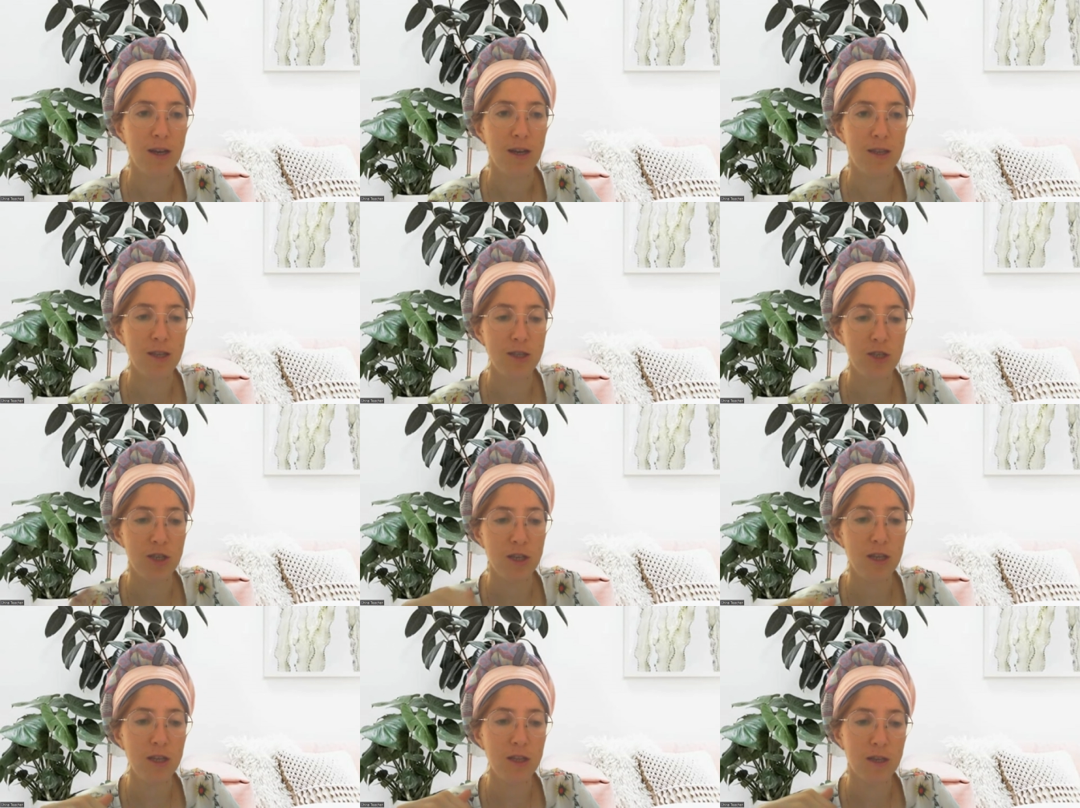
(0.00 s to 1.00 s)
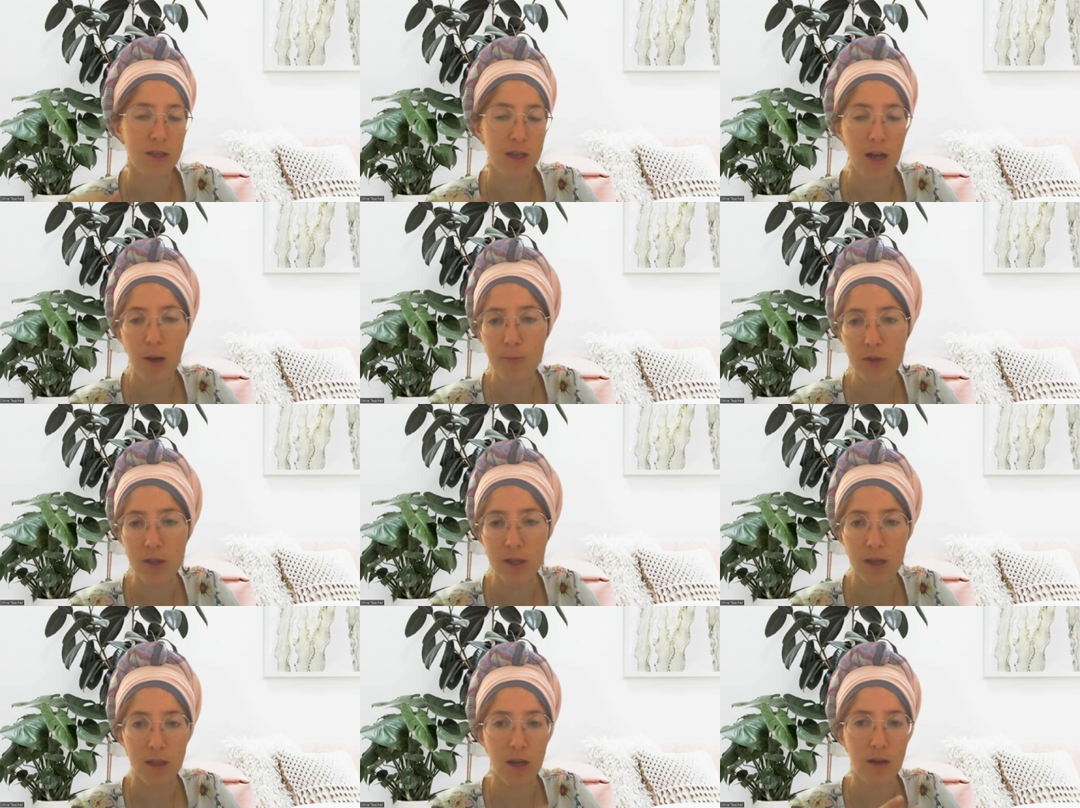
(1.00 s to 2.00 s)
It's a journey, there's ups,
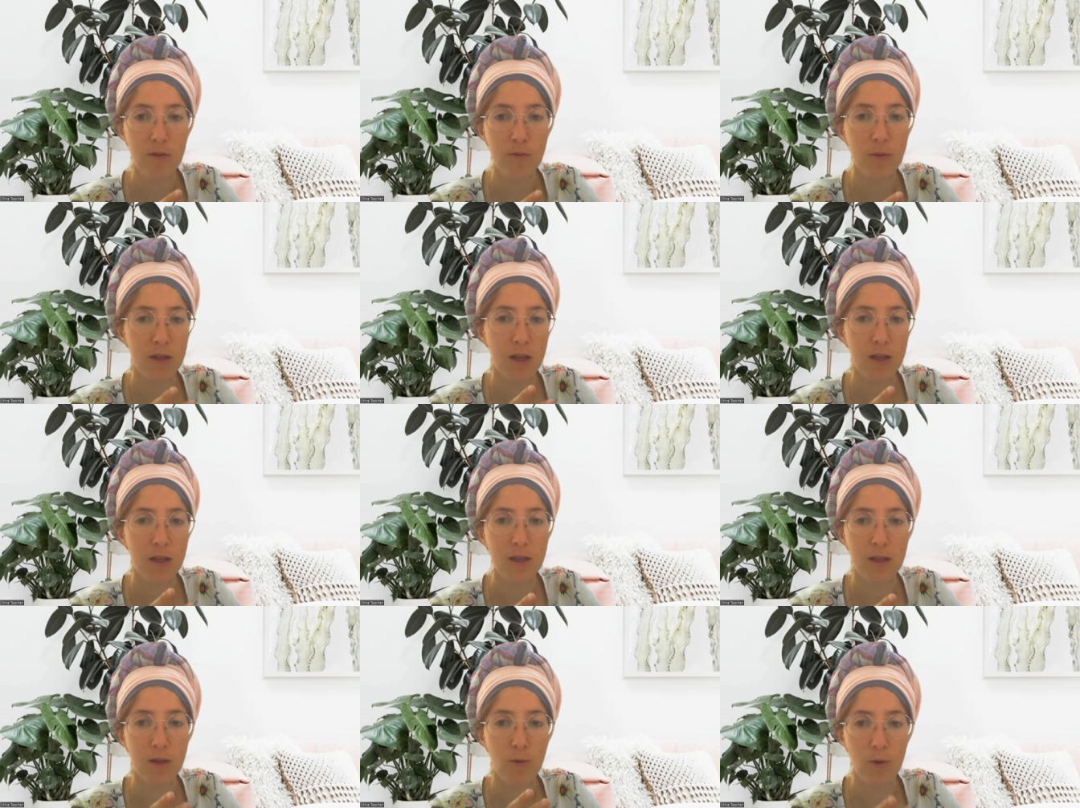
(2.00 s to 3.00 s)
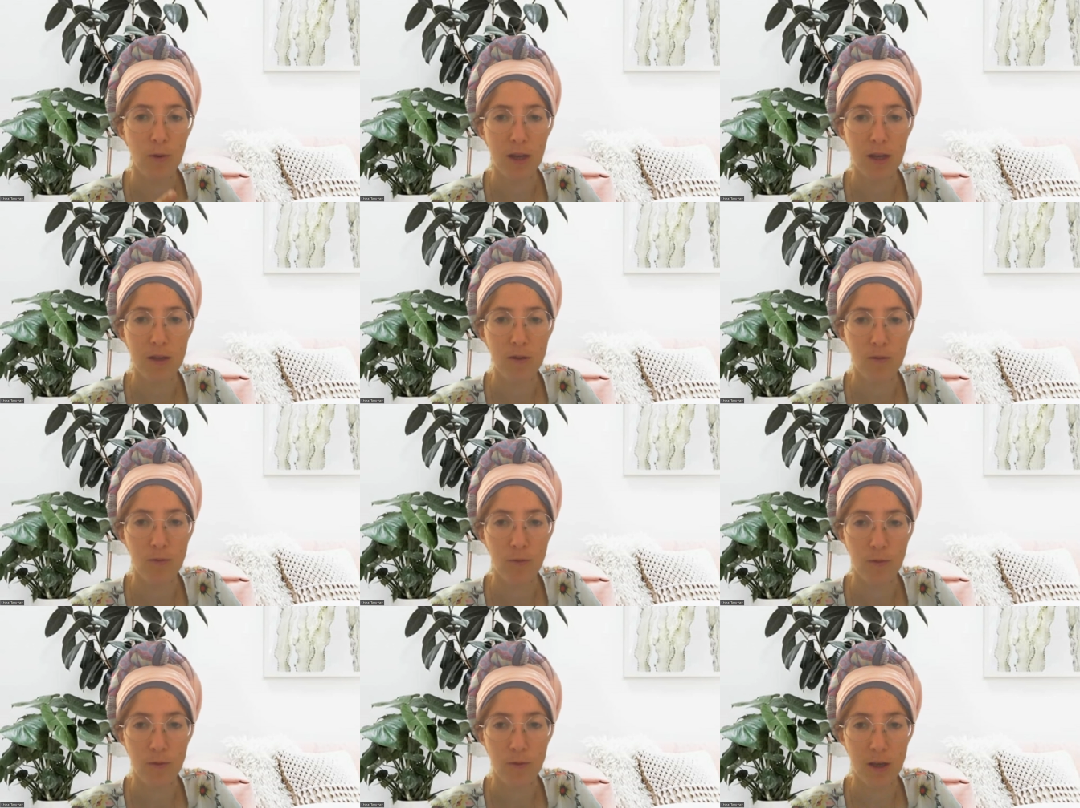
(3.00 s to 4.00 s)
there's downs, but that's the way to
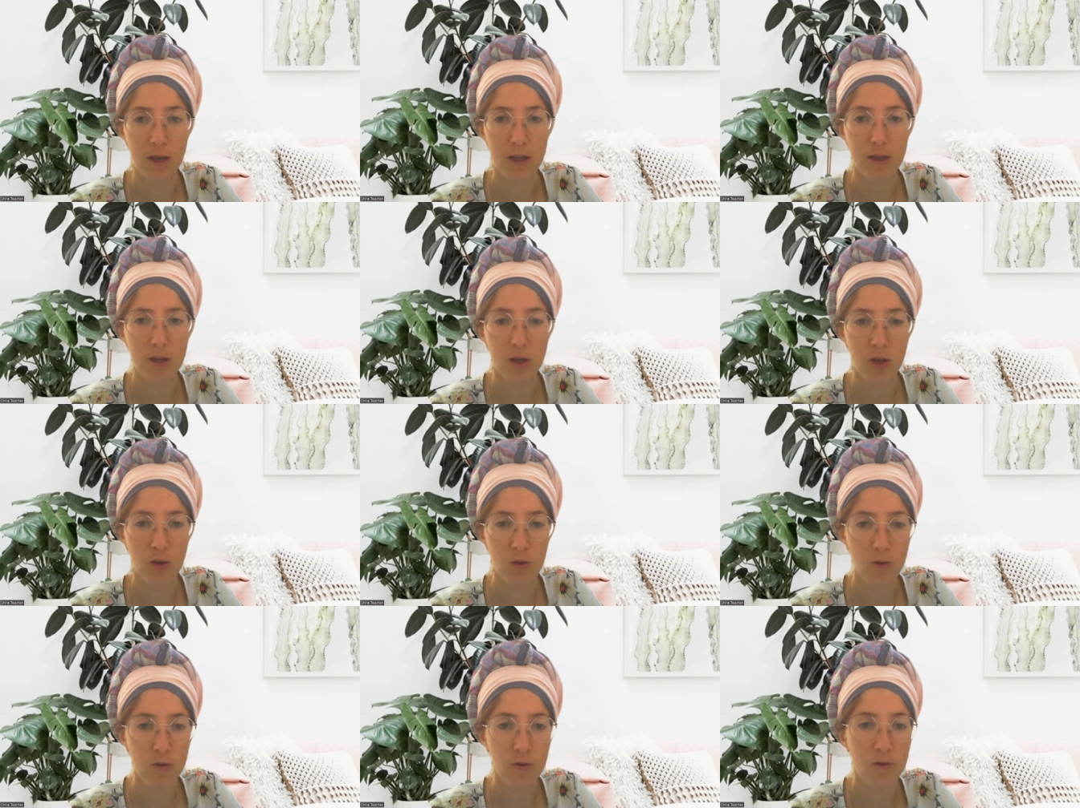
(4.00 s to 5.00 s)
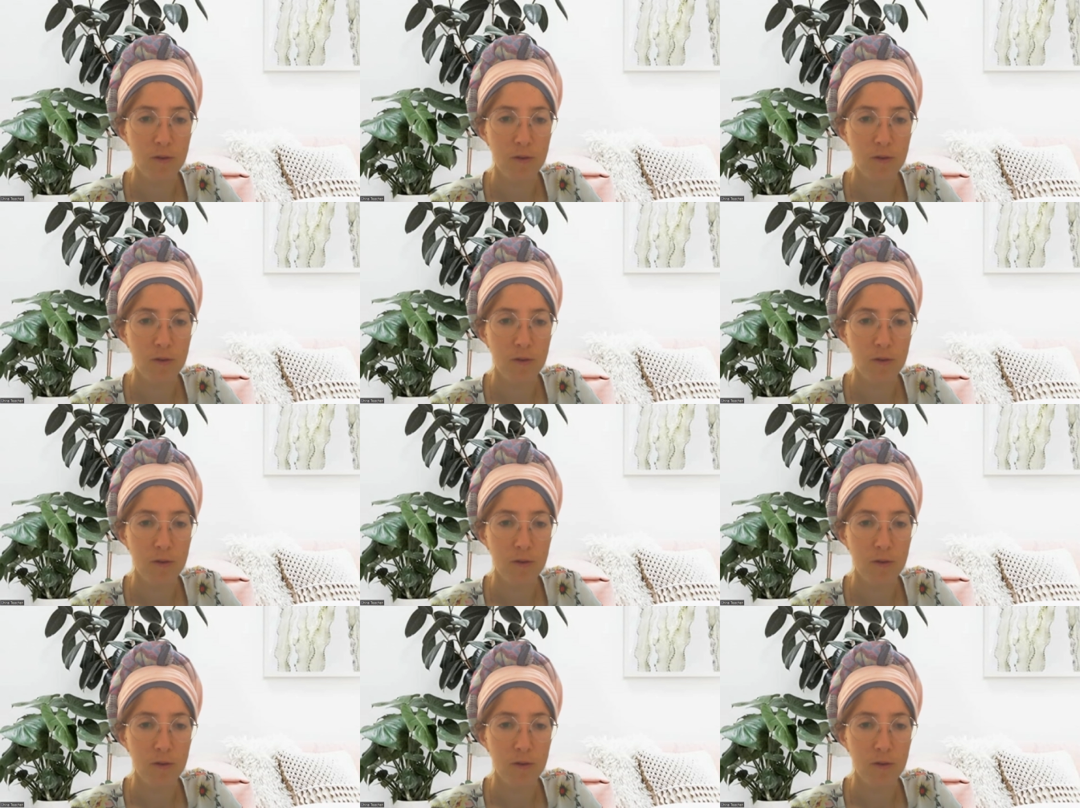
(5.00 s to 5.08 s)
get cured.